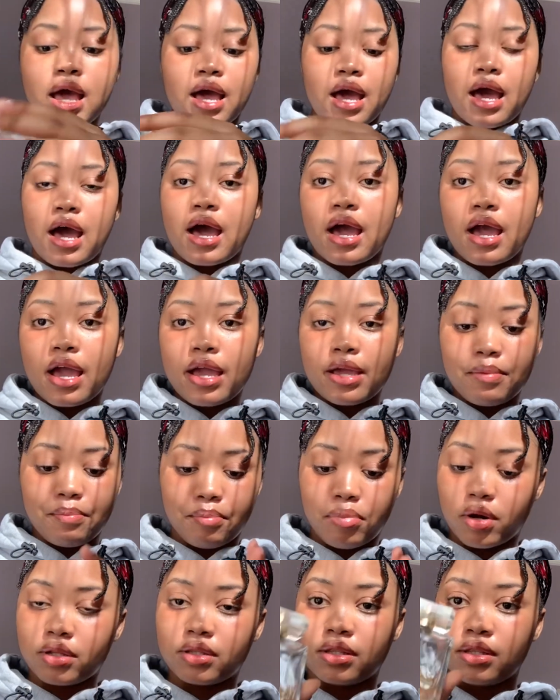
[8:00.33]
I
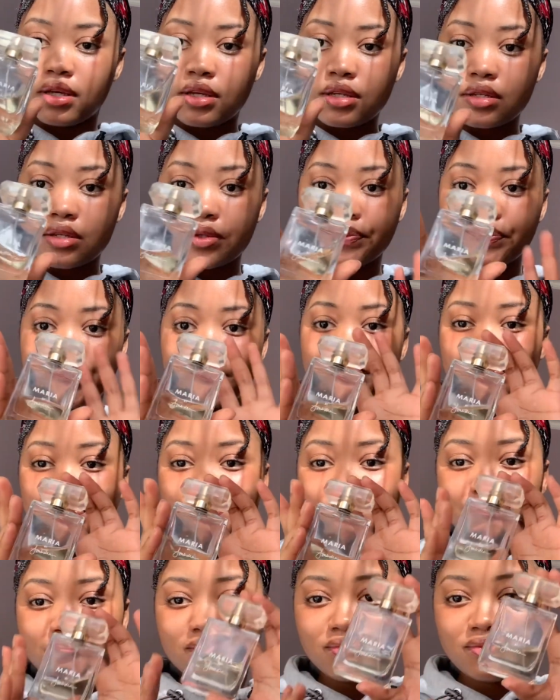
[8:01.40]
bought this,
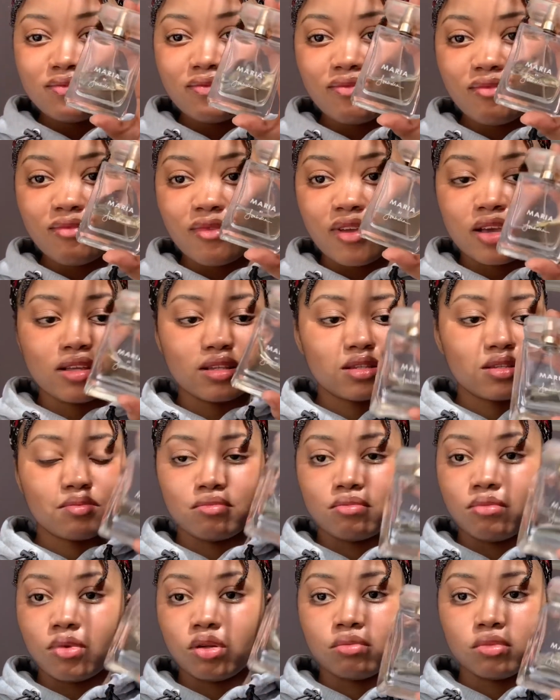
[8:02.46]
it's
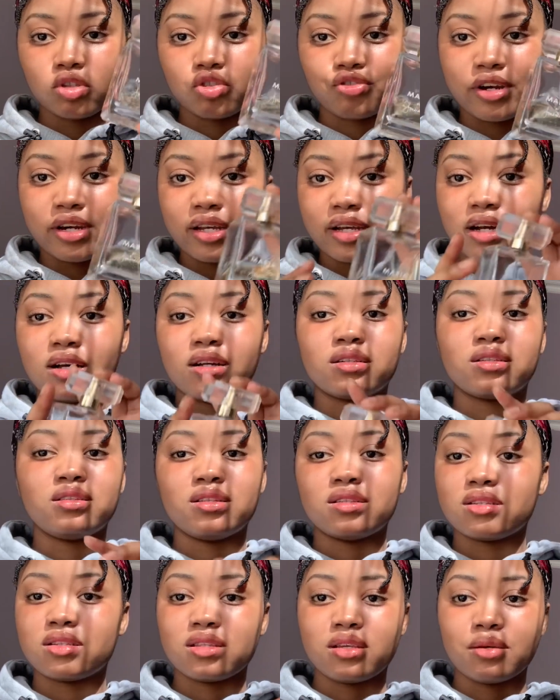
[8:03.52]
almost running out. This
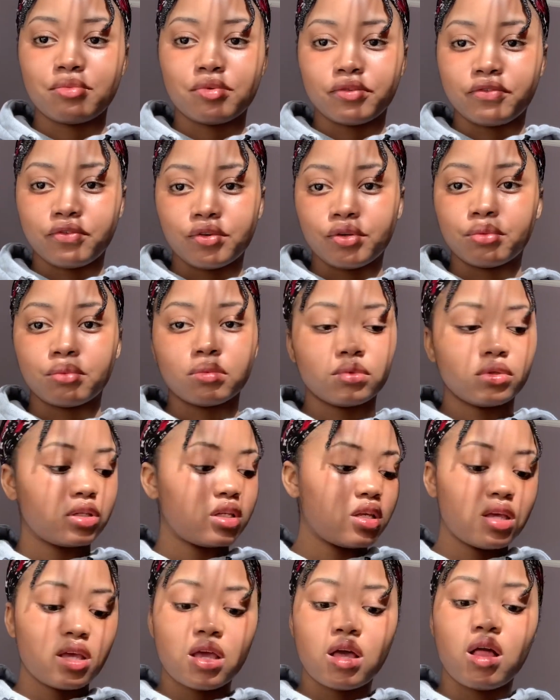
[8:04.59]
is the perfume.
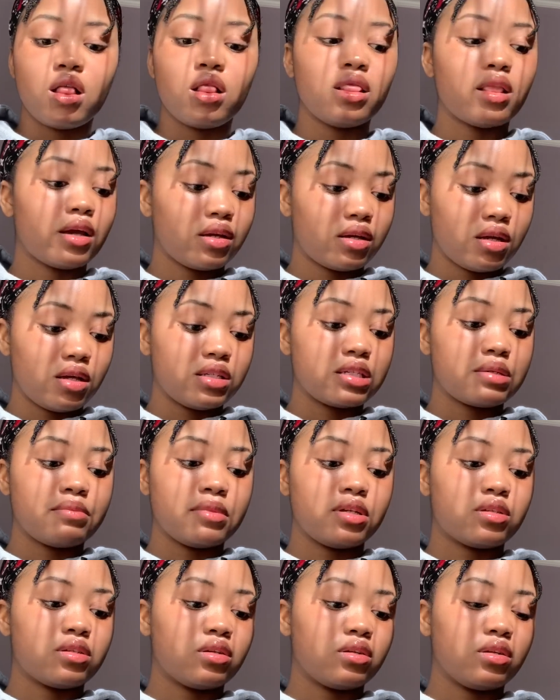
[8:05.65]
Like it
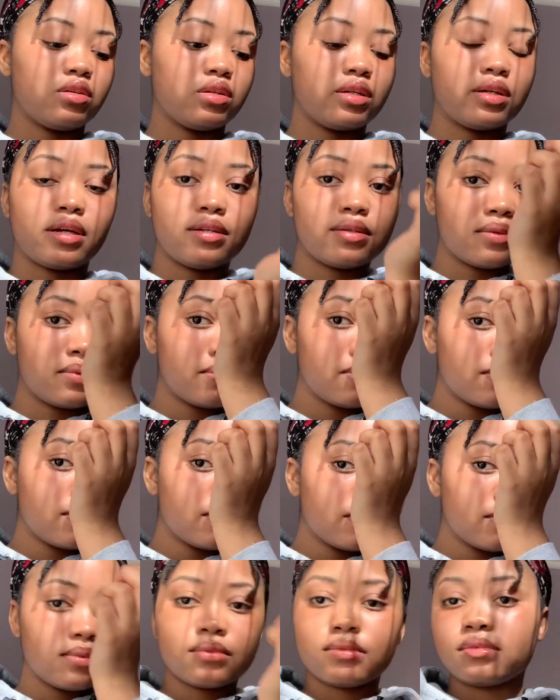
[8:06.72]
smells so good, guys.
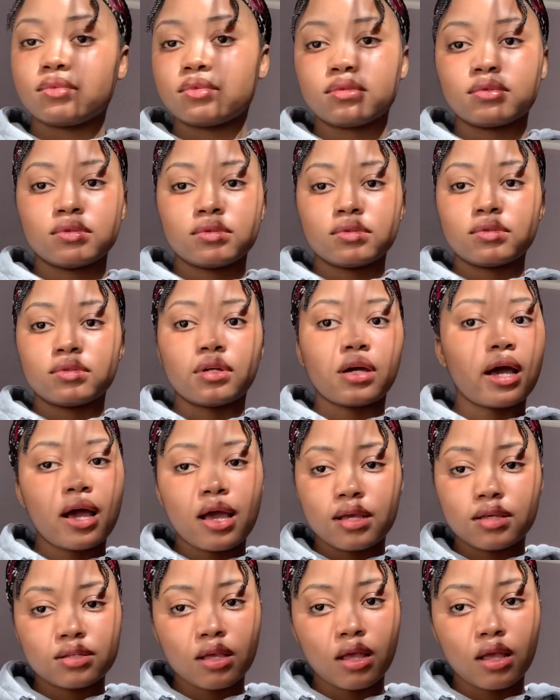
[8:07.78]
Tell